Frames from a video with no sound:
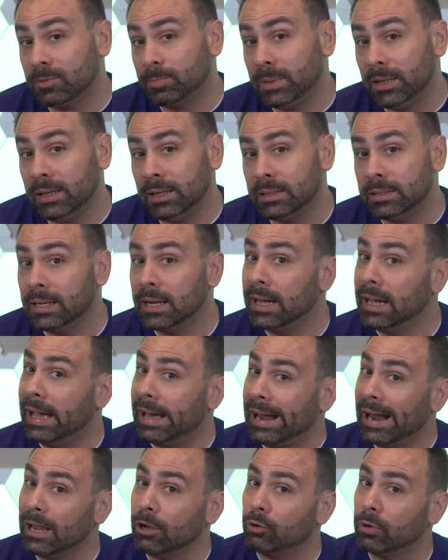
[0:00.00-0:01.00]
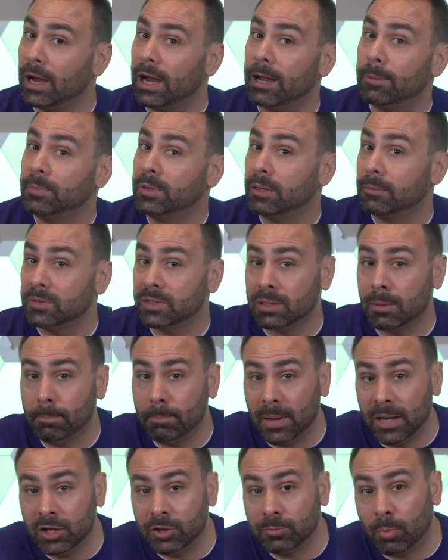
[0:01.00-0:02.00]
speeds, and I grabbed some
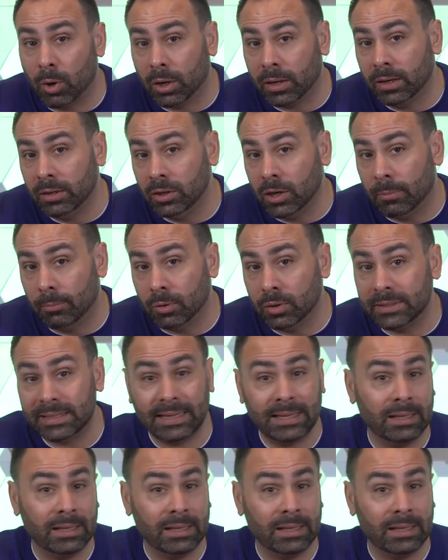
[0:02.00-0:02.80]
benchmarking numbers